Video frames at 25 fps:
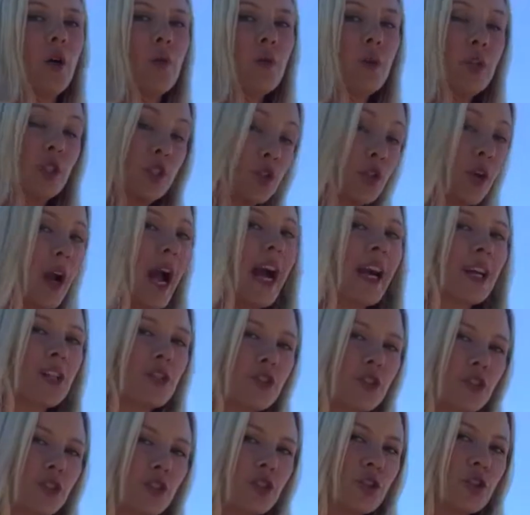
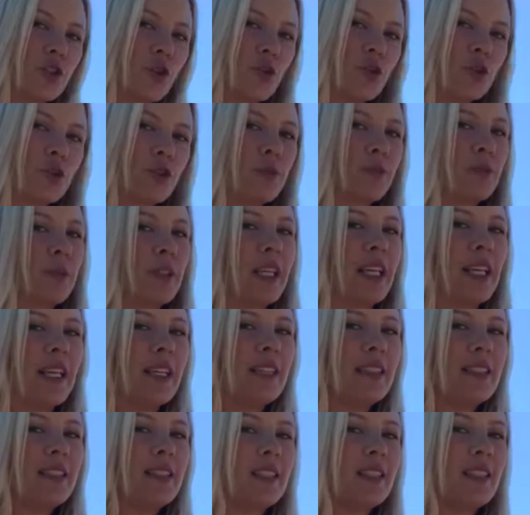retract your shoulder
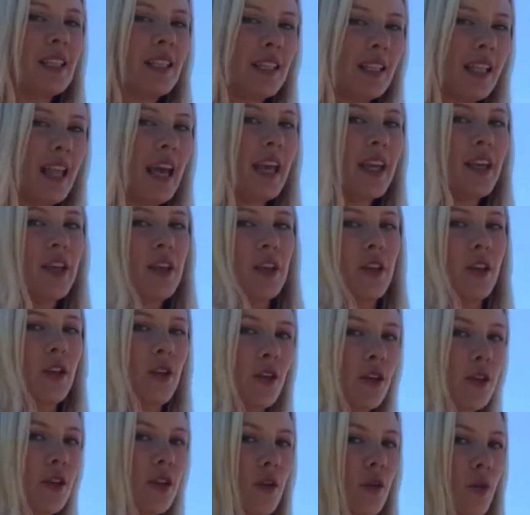blades like
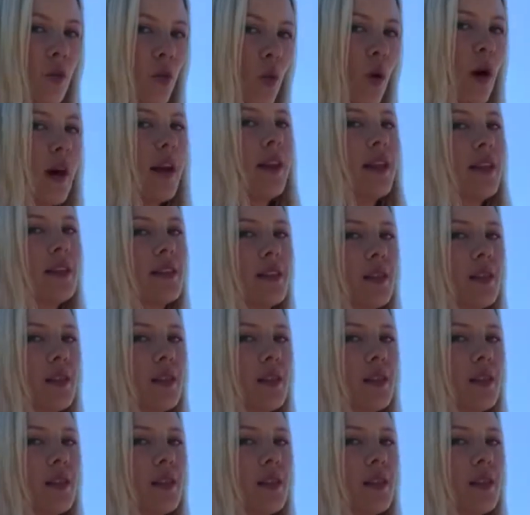one is